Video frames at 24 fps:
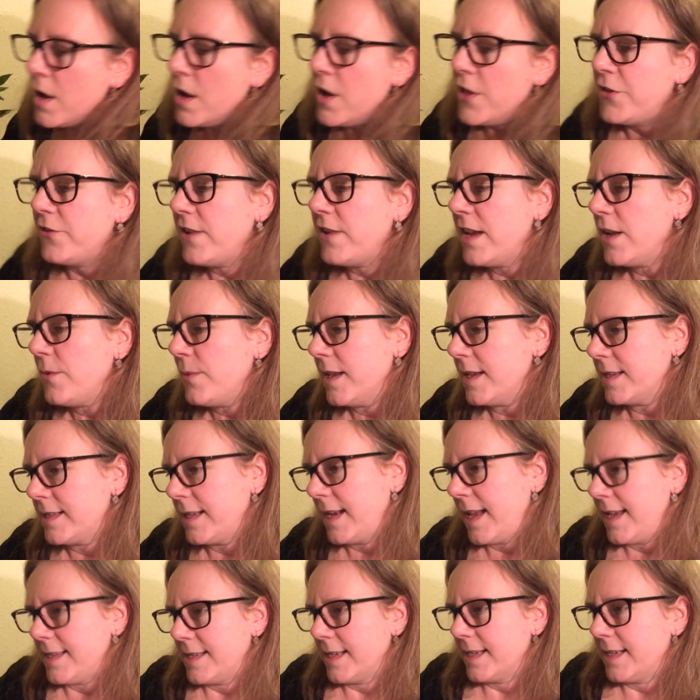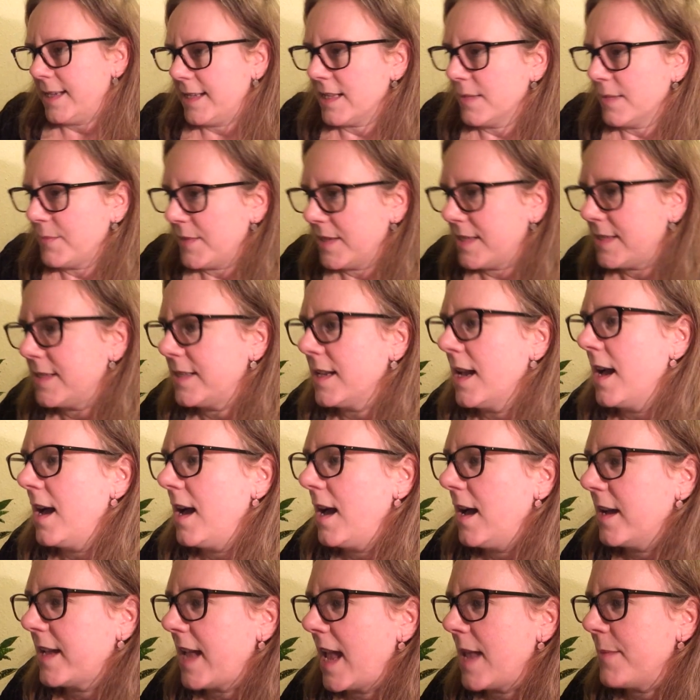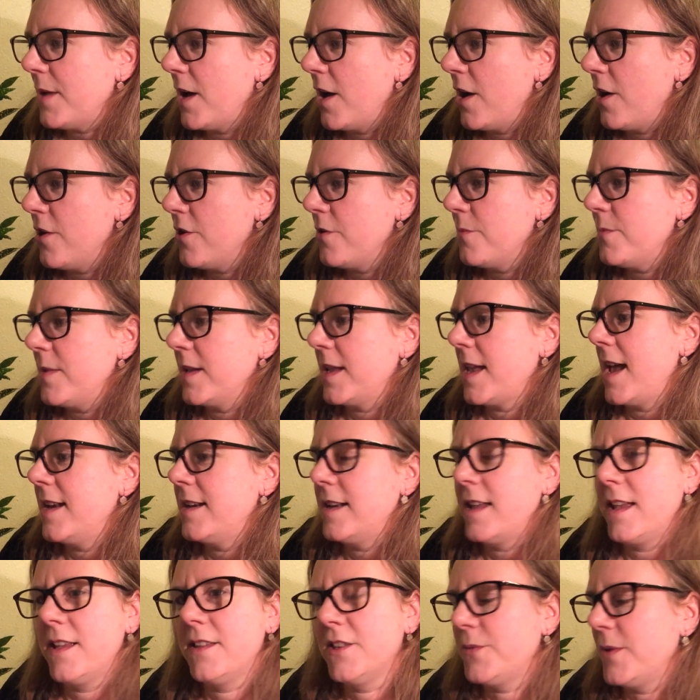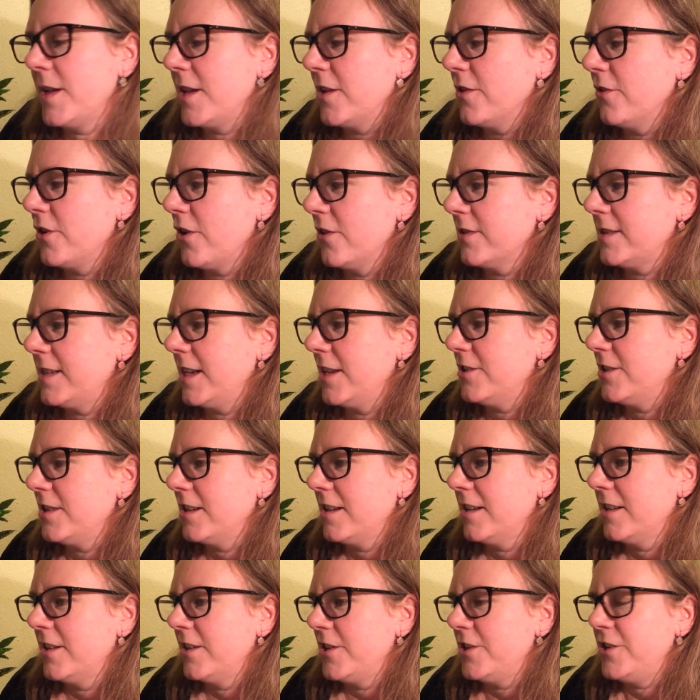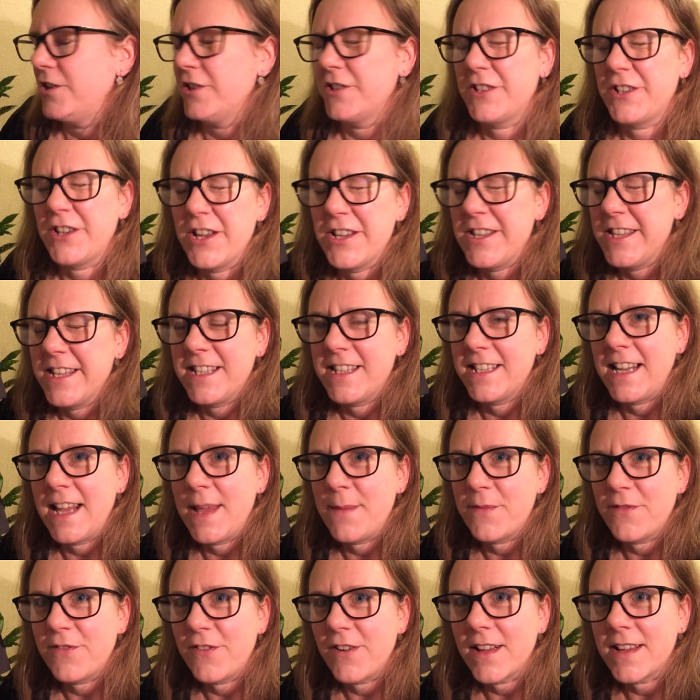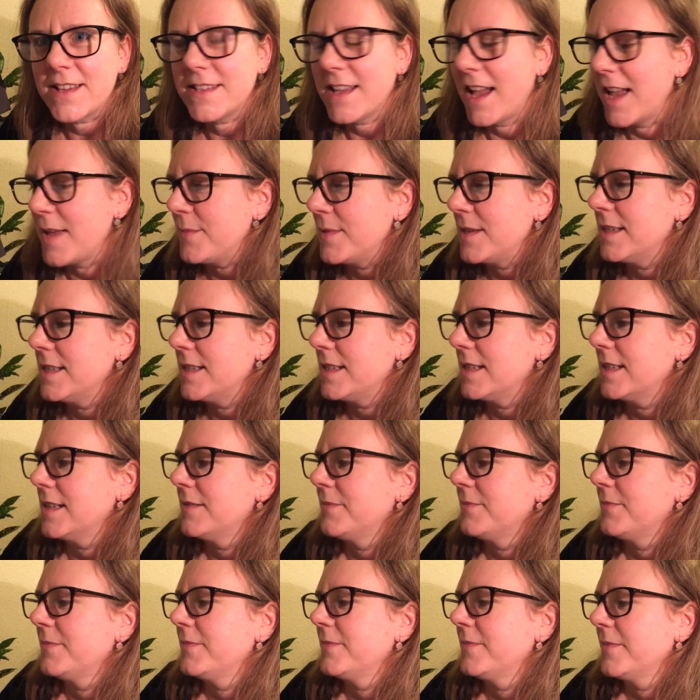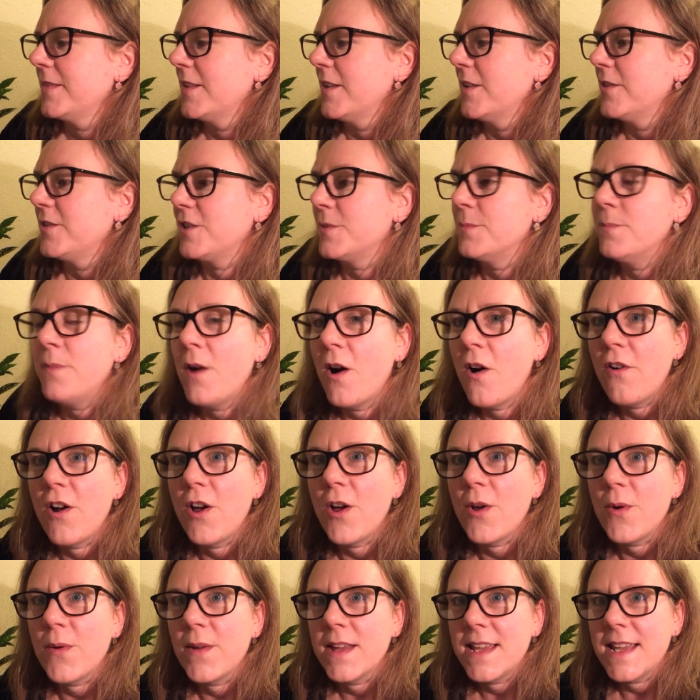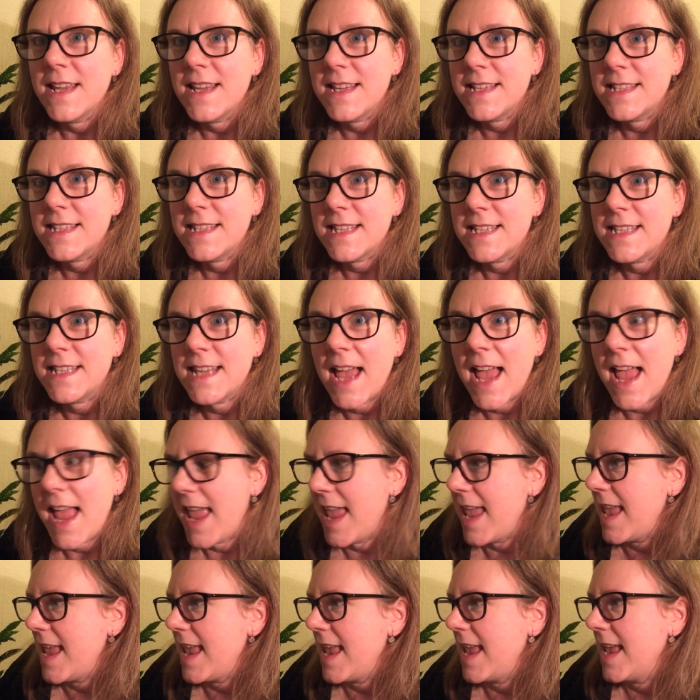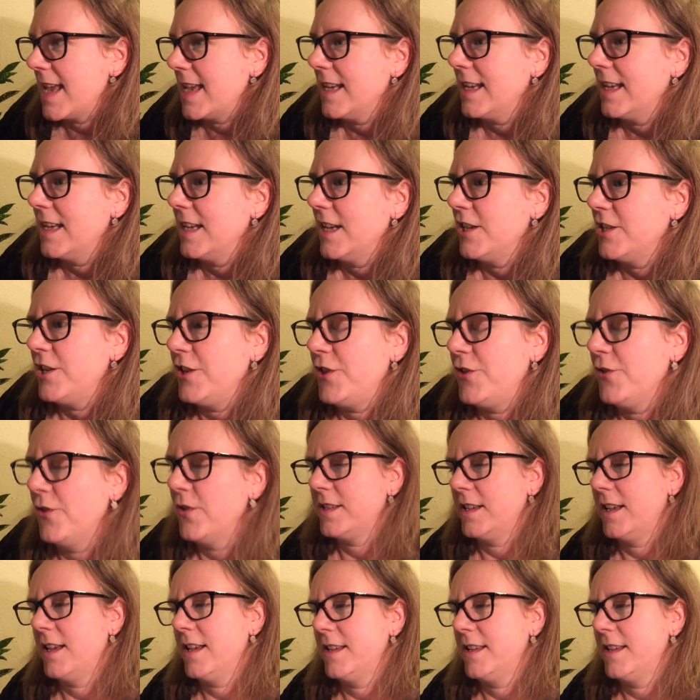3 weeks later, Little Miss Star came home again in Twinkle Cottage. She just couldn't sleep for excitement. "Tomorrow is the day," she thought to